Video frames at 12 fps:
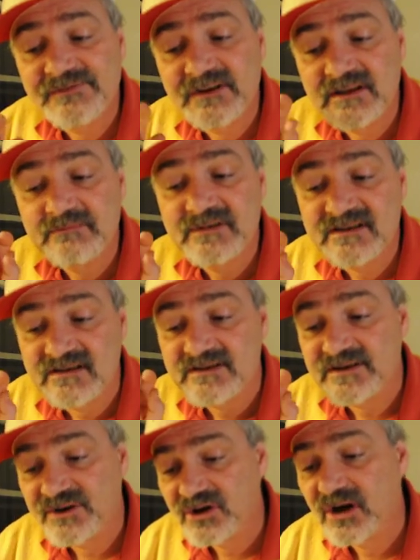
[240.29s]
funny
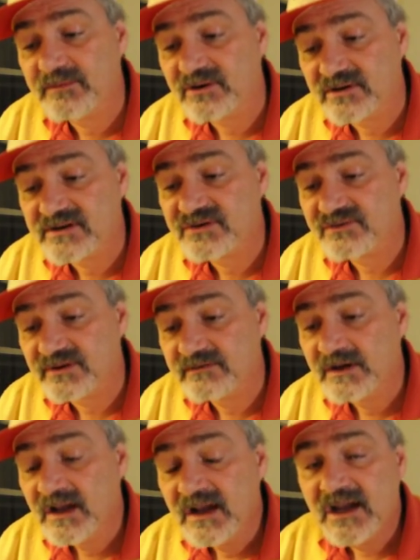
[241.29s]
business on Auburn Street.
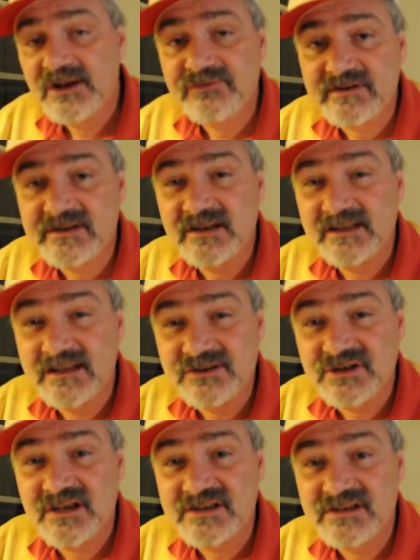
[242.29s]
Interesting that
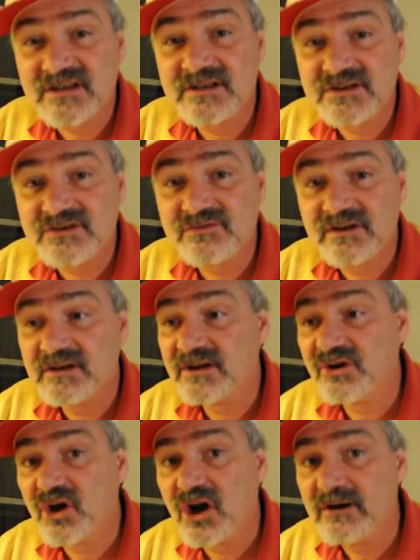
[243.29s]
Chestnut Street
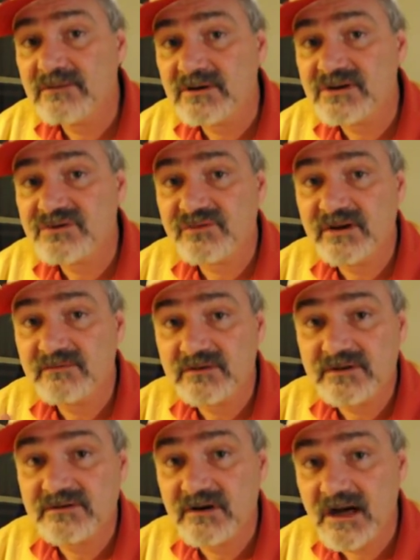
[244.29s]
and Auburn Street were
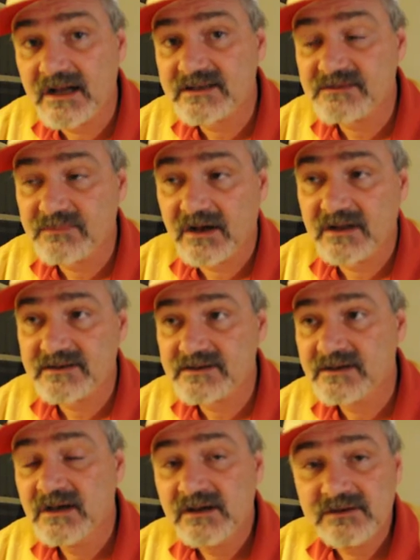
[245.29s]
2 hot spots.
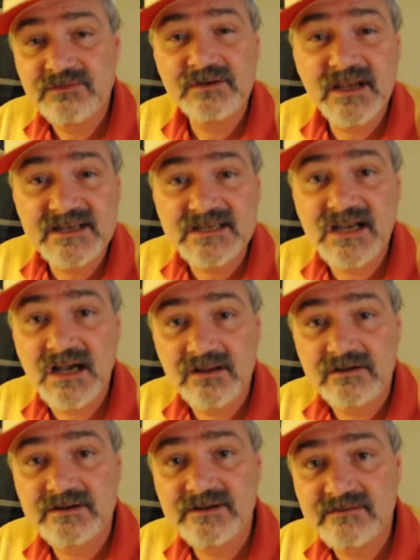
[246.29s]
2 nice
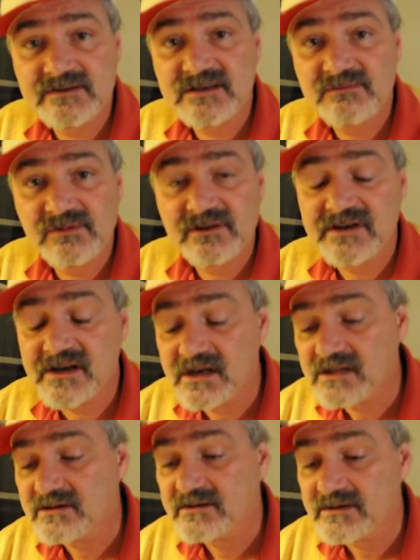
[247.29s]
colors, 2 similar
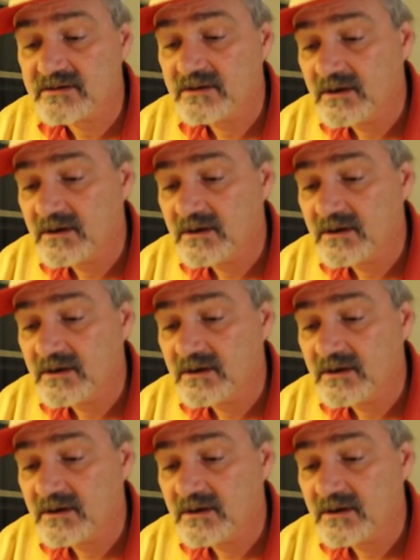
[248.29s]
colors.